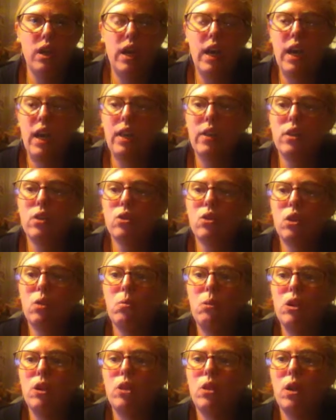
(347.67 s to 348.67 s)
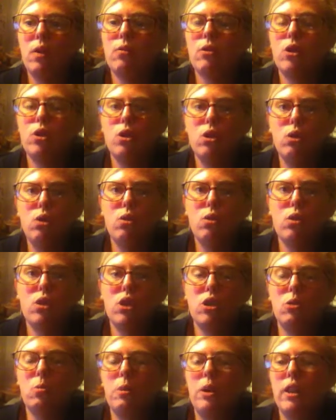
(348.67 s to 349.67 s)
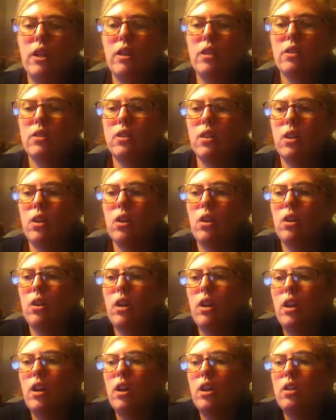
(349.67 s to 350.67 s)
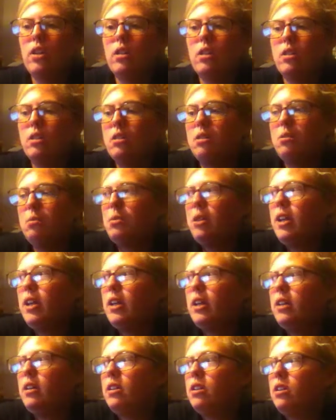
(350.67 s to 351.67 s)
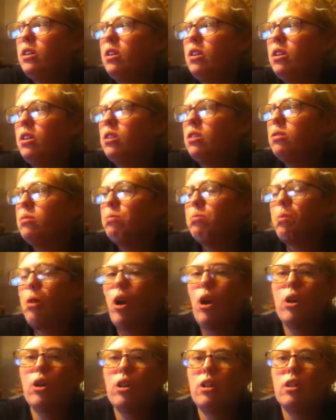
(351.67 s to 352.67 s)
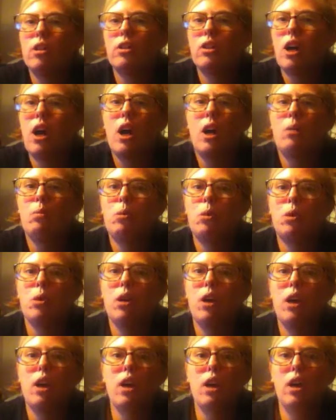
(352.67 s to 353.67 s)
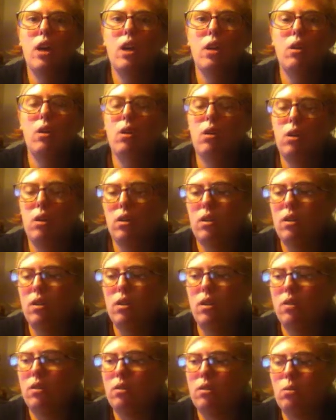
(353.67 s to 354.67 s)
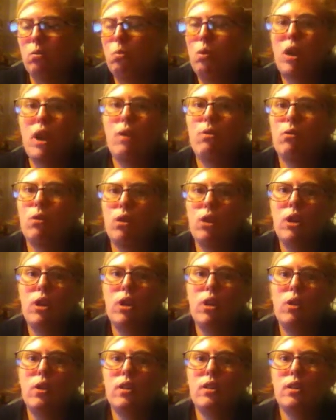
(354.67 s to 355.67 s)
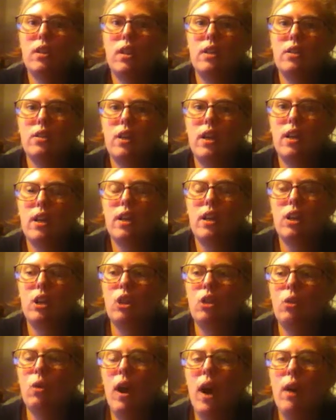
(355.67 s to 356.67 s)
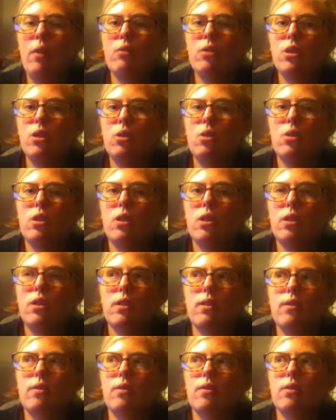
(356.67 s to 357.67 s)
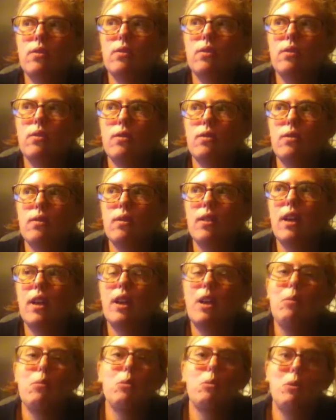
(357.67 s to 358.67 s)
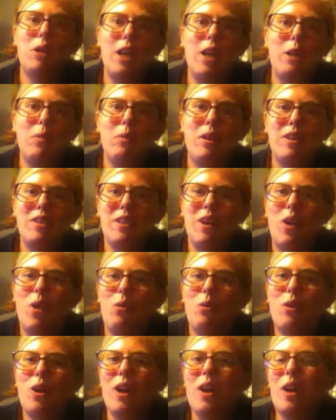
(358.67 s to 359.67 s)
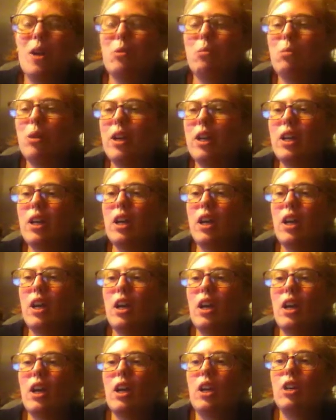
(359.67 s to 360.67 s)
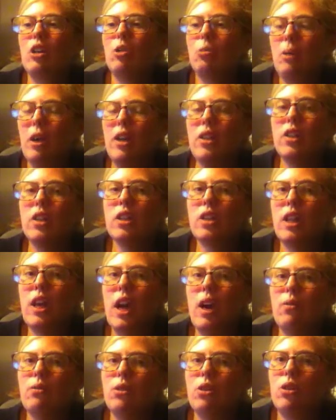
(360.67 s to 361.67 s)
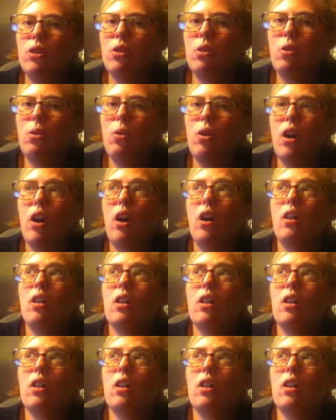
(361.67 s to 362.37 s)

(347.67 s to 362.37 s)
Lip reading: And there's so much you have to do just to be considered to be part of the job, or whatever. You know, it's like you have to do, I keep repeating myself, but you basically have to do a